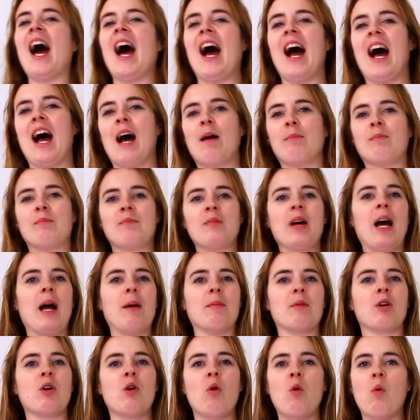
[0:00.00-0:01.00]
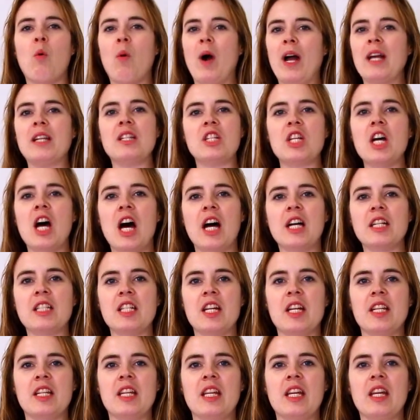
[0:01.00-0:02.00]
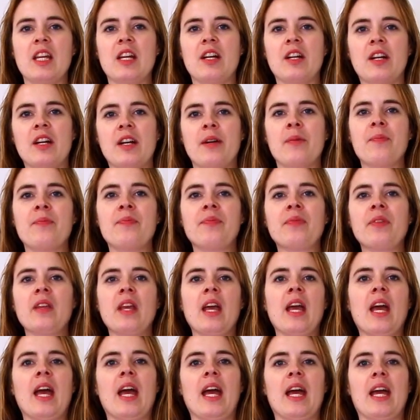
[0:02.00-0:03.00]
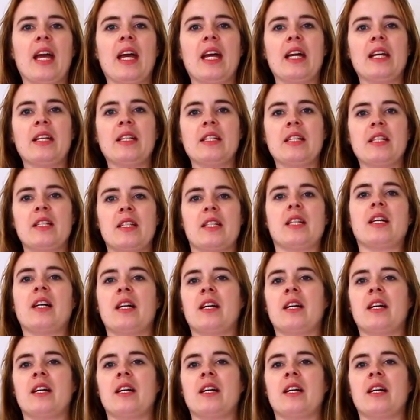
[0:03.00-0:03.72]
I'm quite tucked in here, and